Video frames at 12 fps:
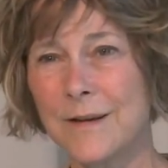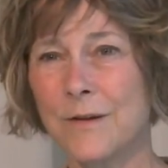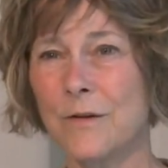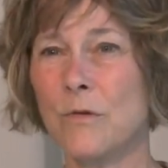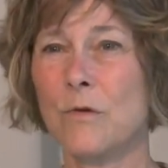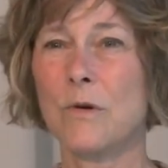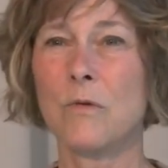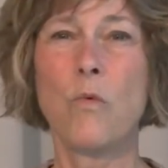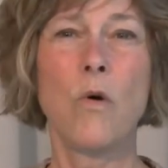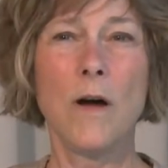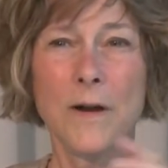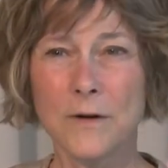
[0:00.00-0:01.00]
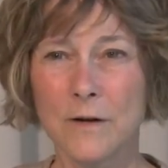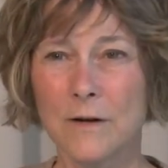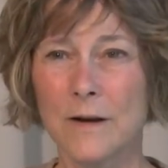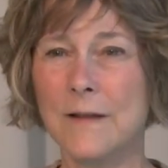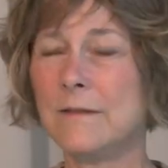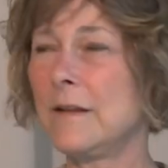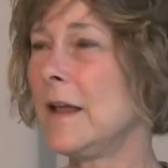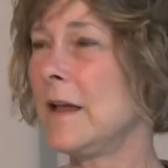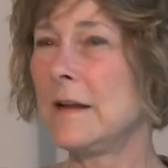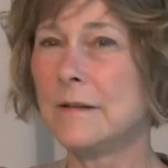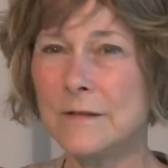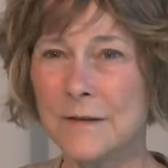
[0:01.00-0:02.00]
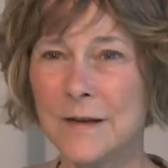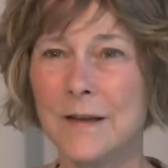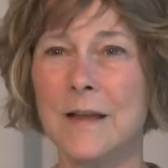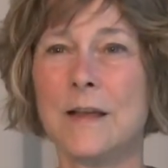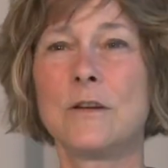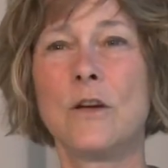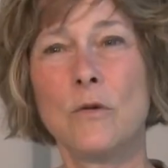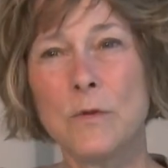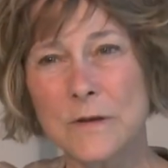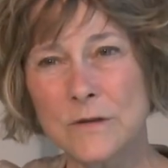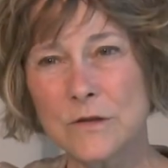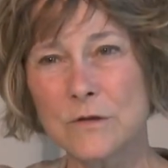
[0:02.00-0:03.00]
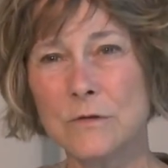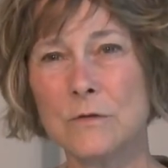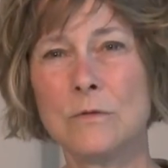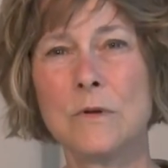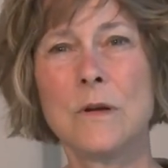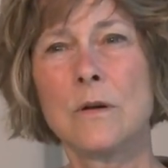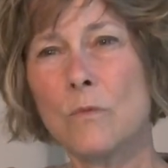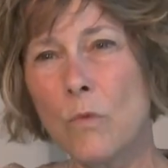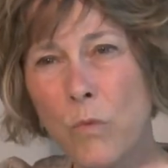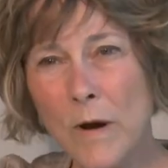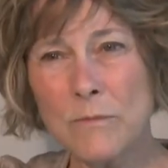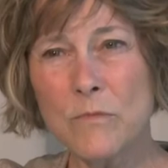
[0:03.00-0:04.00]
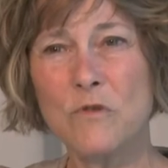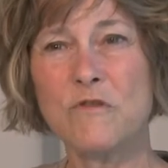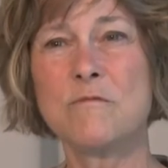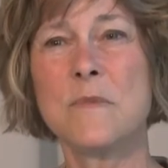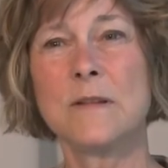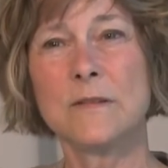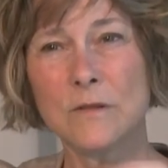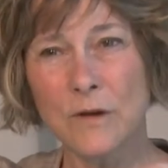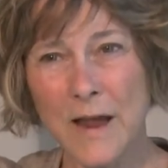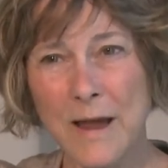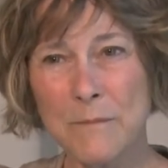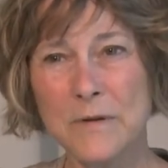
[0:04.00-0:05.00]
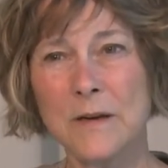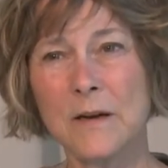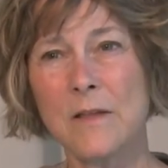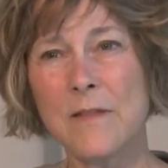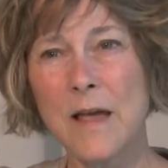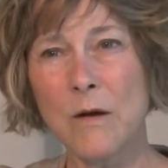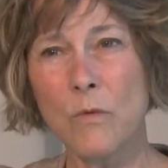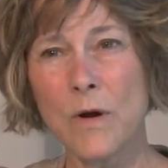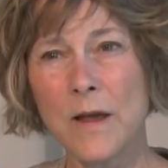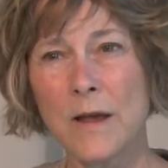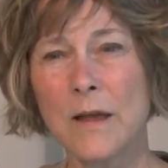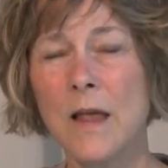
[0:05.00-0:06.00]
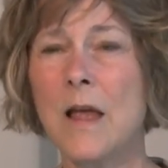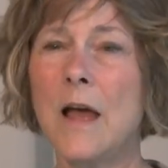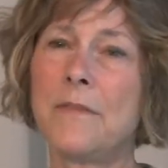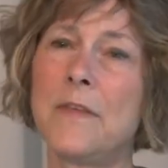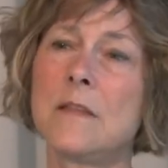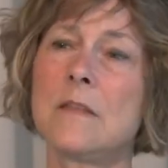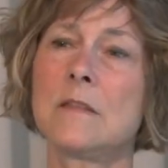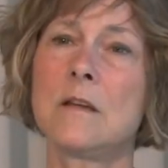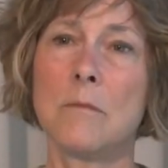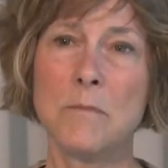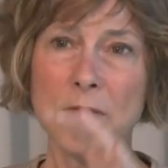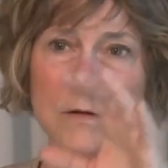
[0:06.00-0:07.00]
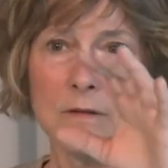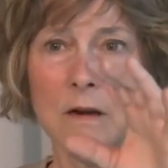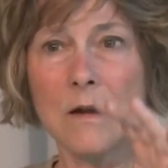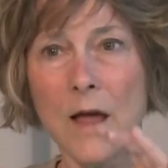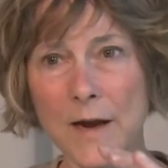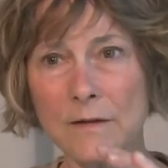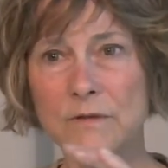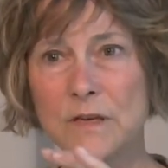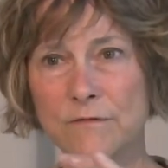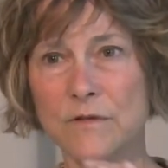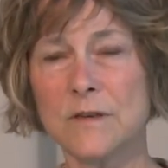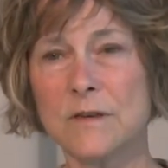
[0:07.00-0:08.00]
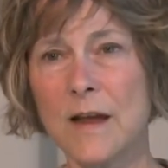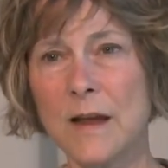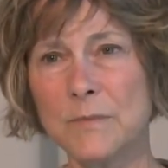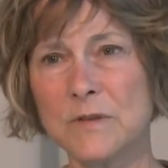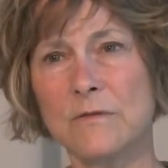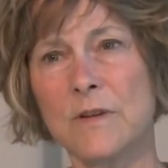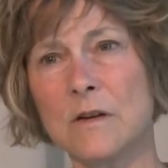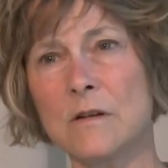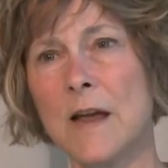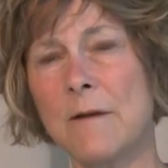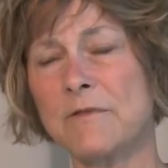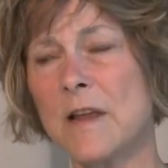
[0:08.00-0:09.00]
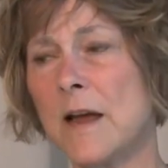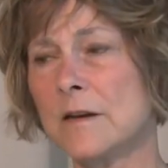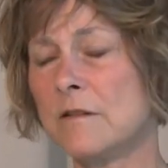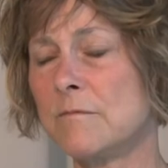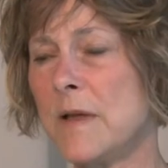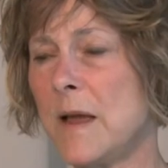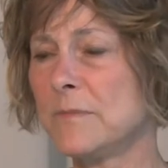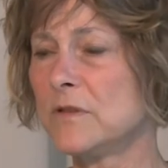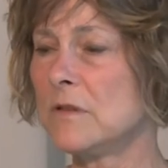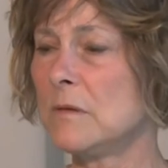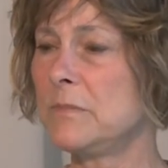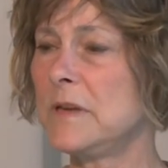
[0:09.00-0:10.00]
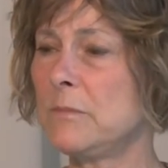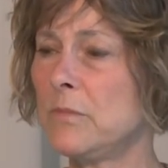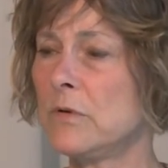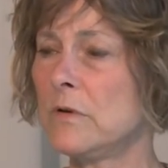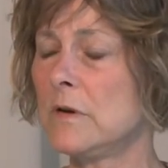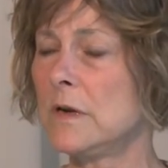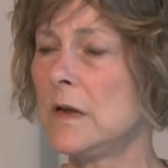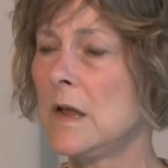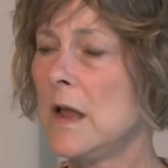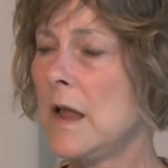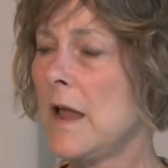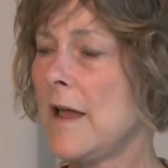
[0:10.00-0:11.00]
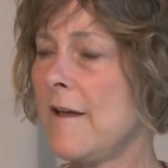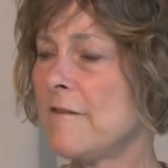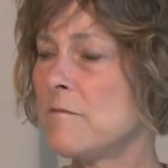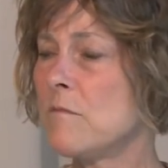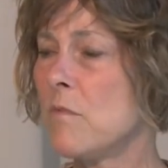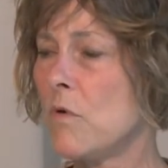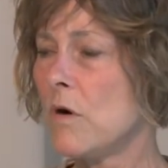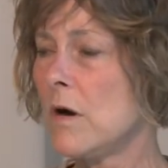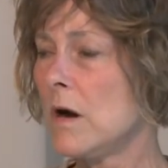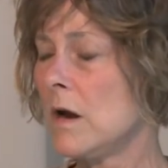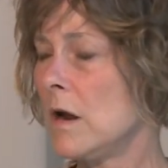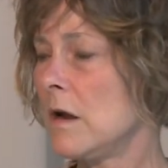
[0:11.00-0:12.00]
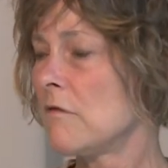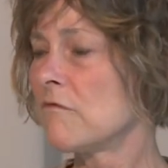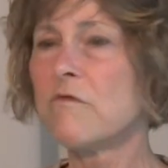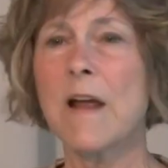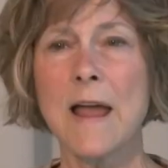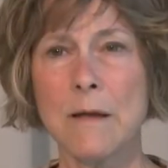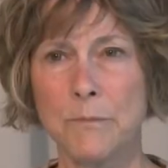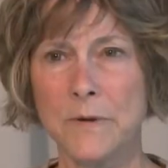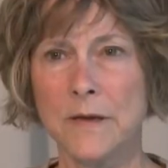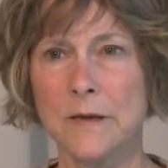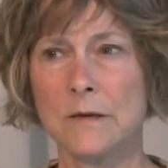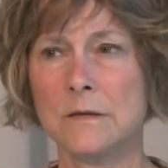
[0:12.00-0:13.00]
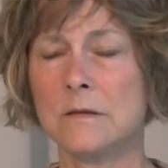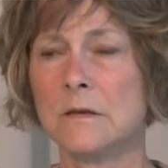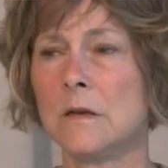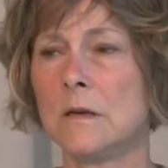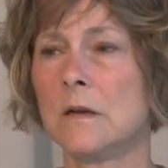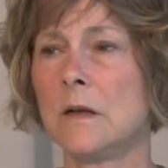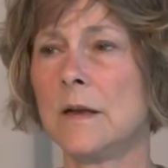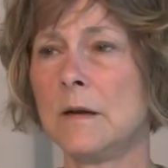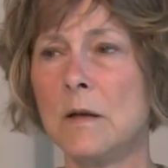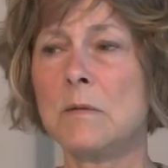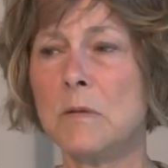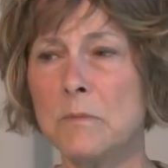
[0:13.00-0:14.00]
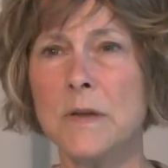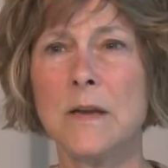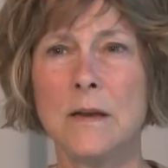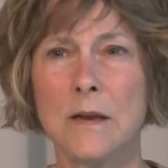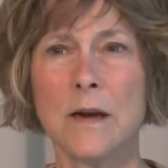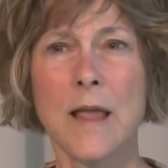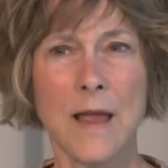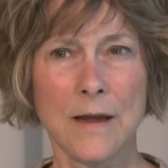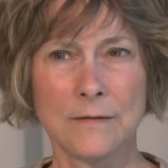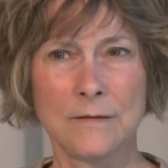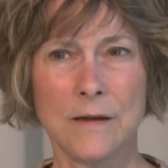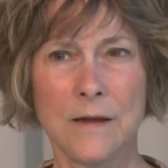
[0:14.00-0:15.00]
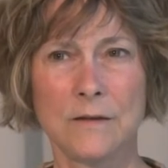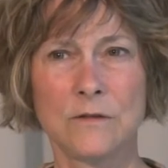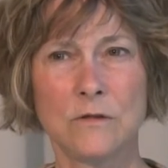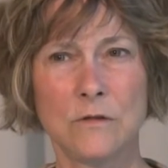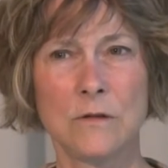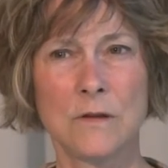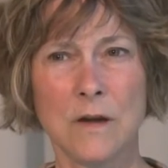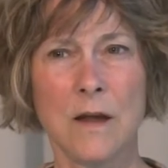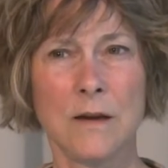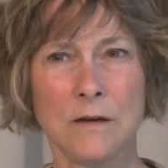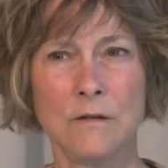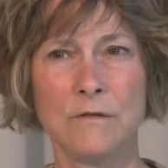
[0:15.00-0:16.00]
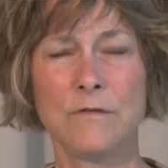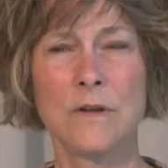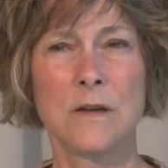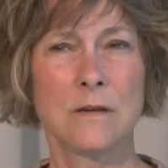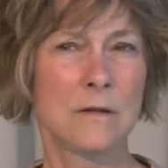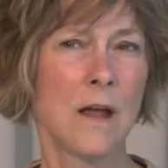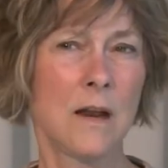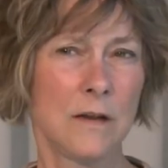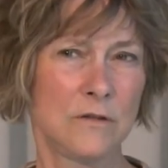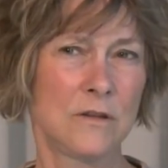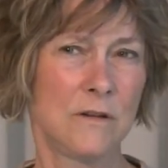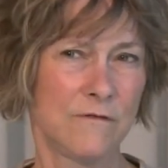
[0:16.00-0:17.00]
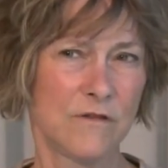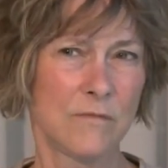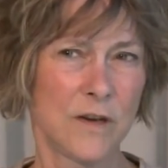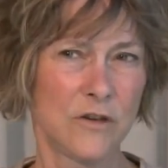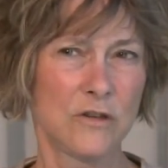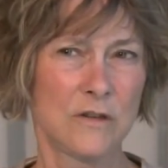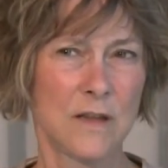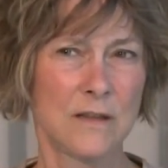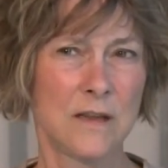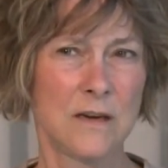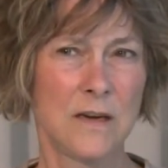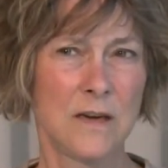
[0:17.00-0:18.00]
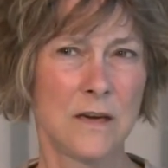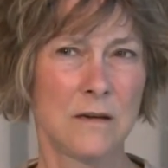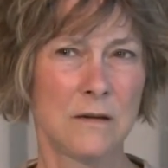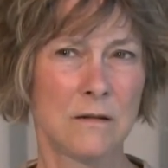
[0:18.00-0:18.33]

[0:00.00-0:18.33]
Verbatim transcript: or water, and and and go into well, what movements are happening in that way? I think that there, I mean, there's a lot of different types of interactive maps so that people could have more rapid and, and immediate access to the kind of knowledge and information that they need.